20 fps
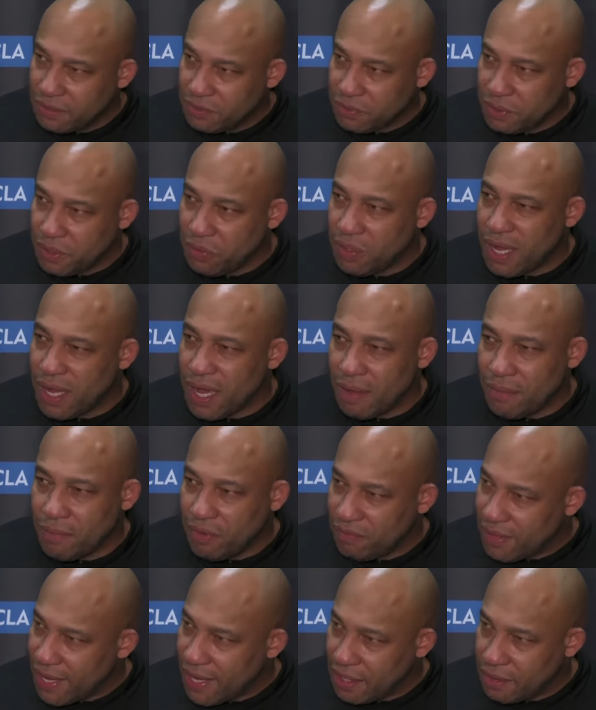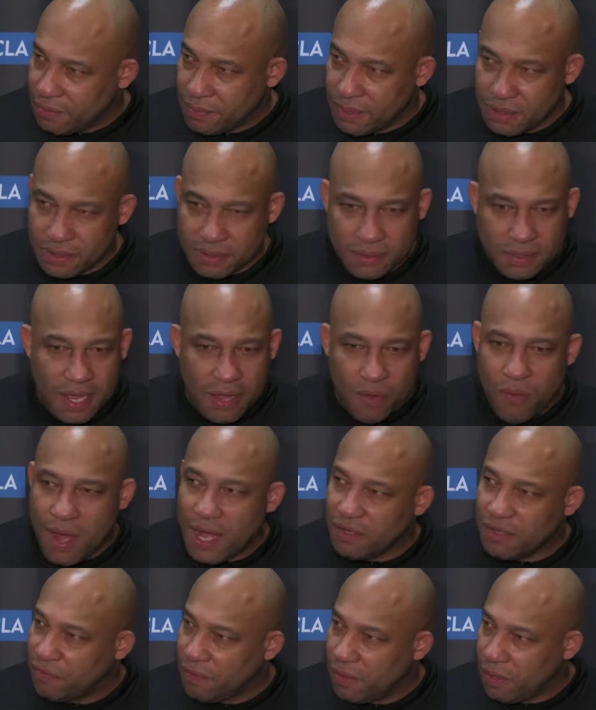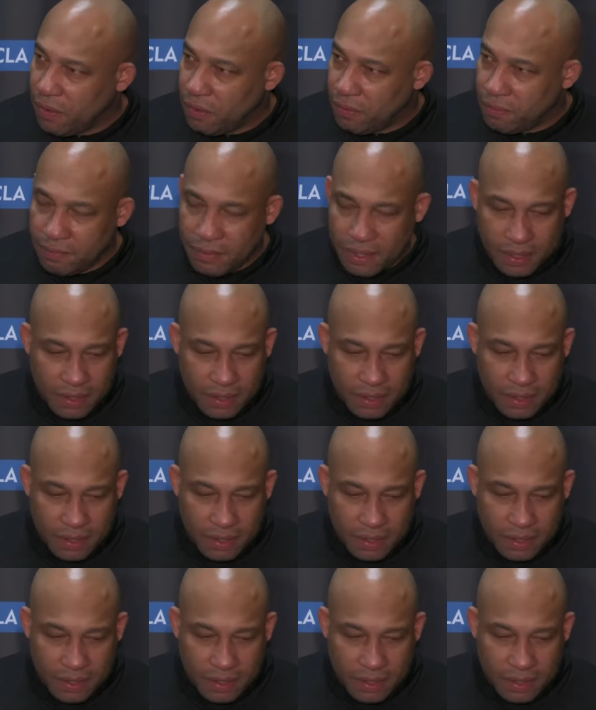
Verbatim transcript: We do combo vitamins. They watch film.